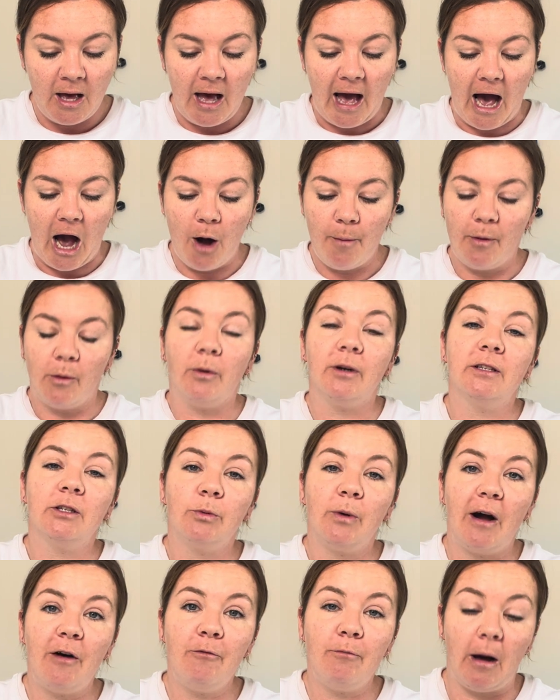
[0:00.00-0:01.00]
Albert was
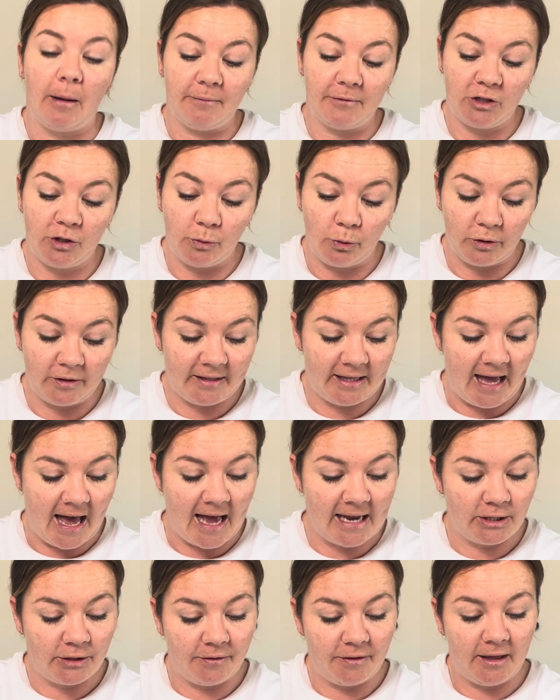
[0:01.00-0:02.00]
12 months towards the
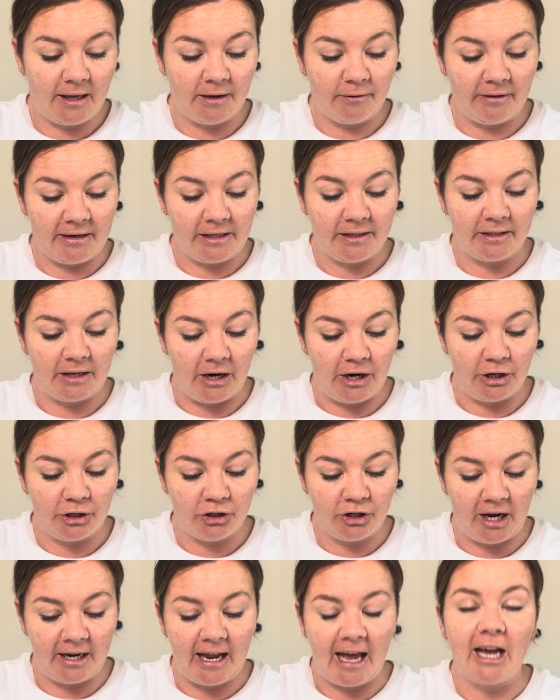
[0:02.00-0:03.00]
end of the research,
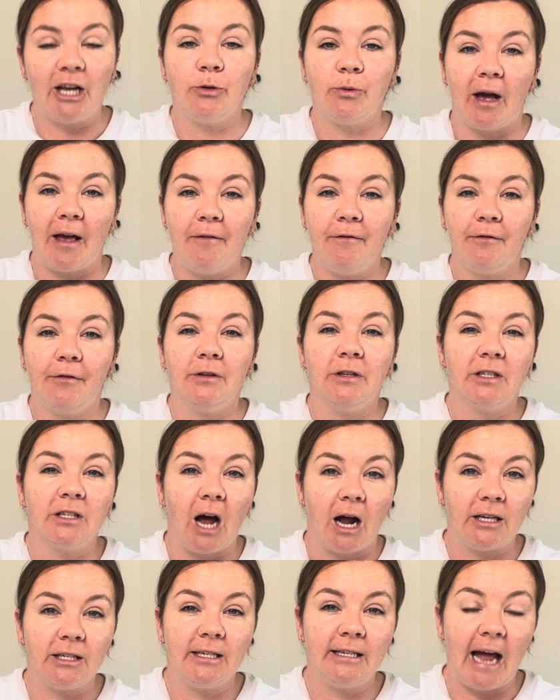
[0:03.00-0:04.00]
an age where infants
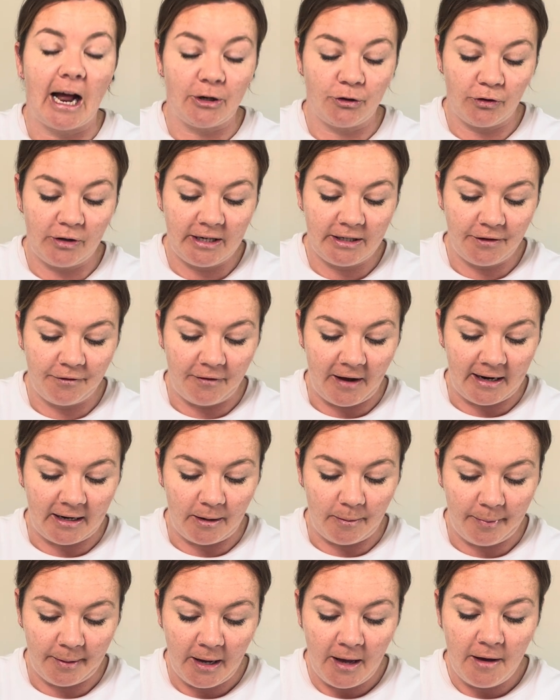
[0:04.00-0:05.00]
start to naturally
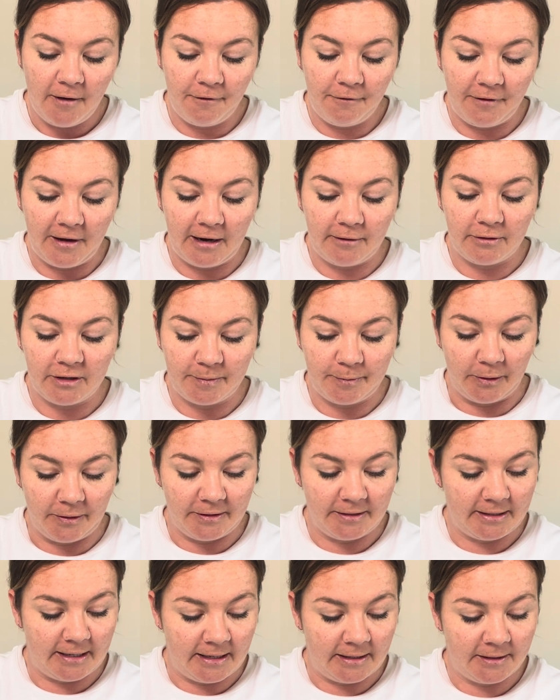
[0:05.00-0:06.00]
develop fear
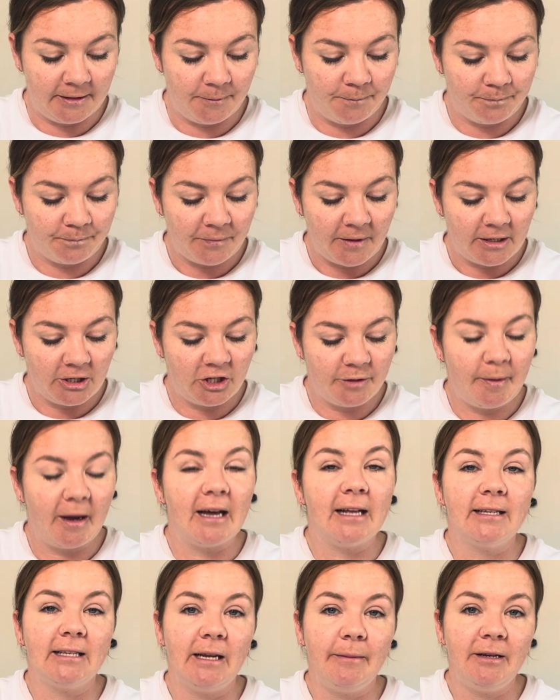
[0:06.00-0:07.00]
responses. Despite
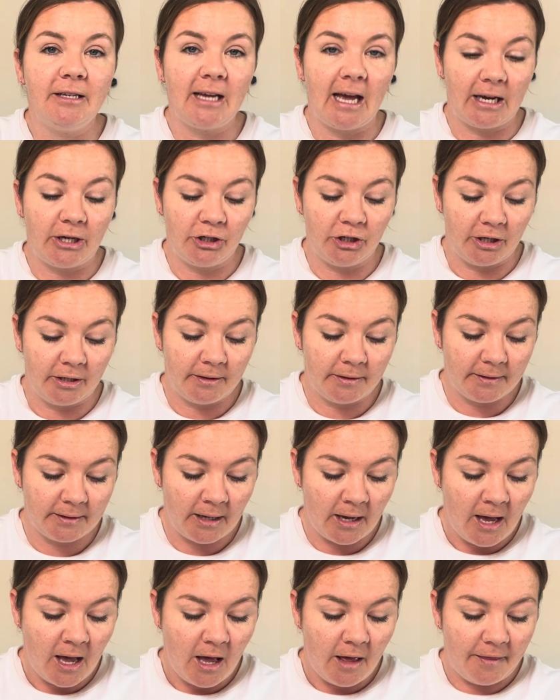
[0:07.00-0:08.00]
its limitations,
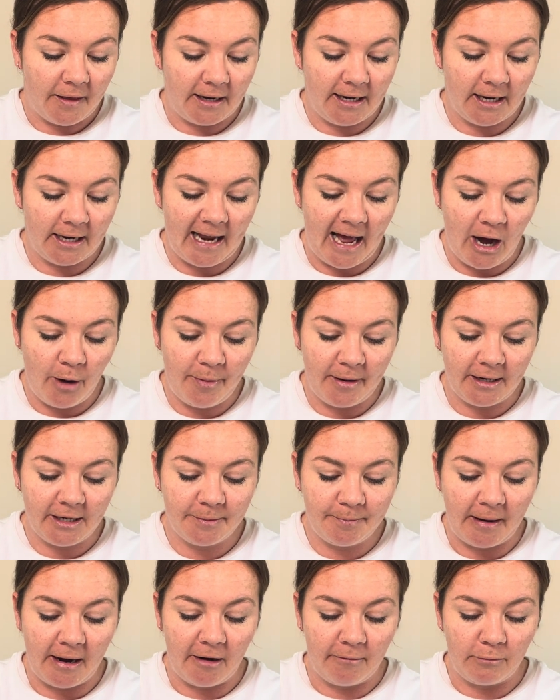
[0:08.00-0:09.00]
the Little Albert
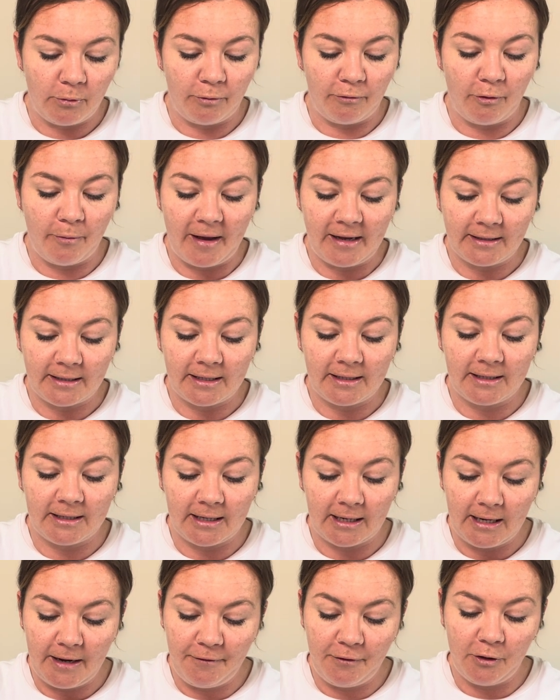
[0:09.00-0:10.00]
experiment remains a
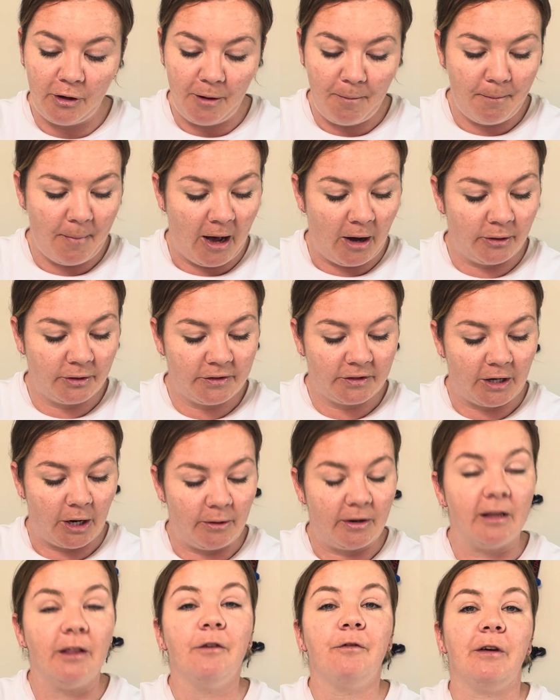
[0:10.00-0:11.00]
significant milestone
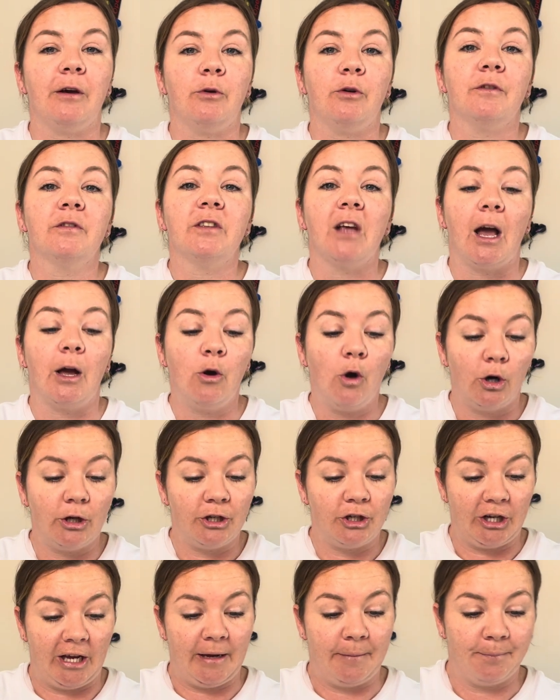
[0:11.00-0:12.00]
in the field of
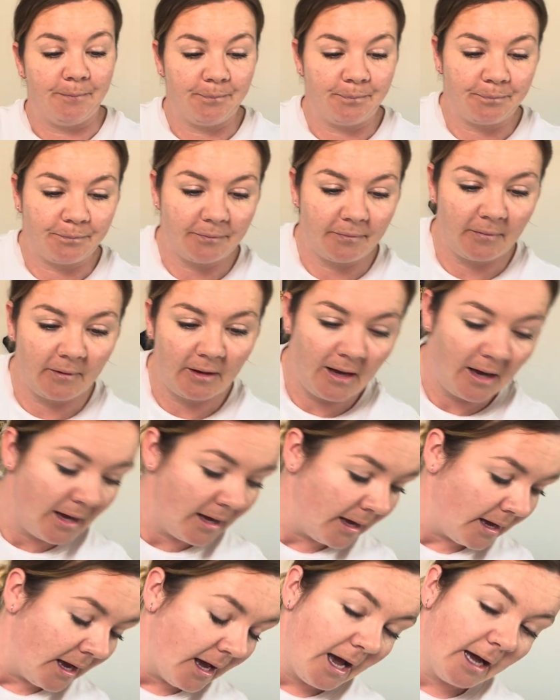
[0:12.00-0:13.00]
psychology.
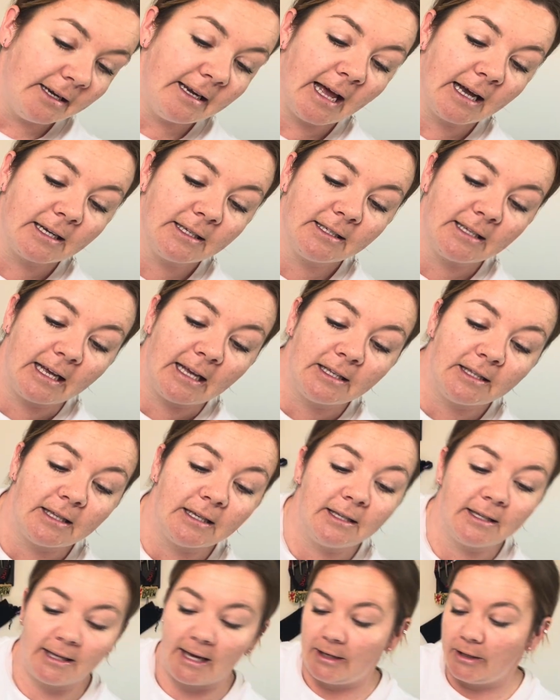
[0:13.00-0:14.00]
Next is the
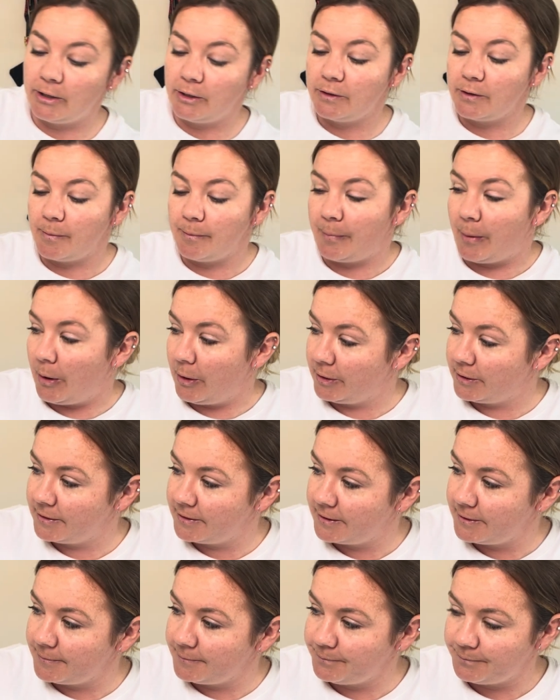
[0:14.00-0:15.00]
Skinner's
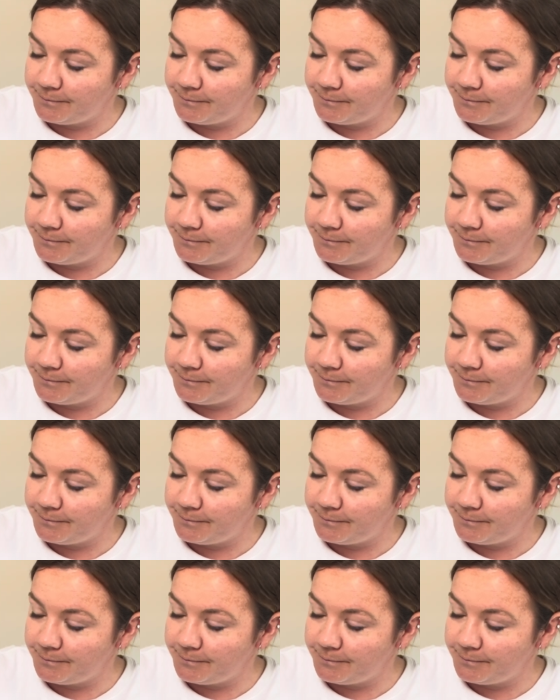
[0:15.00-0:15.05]
box.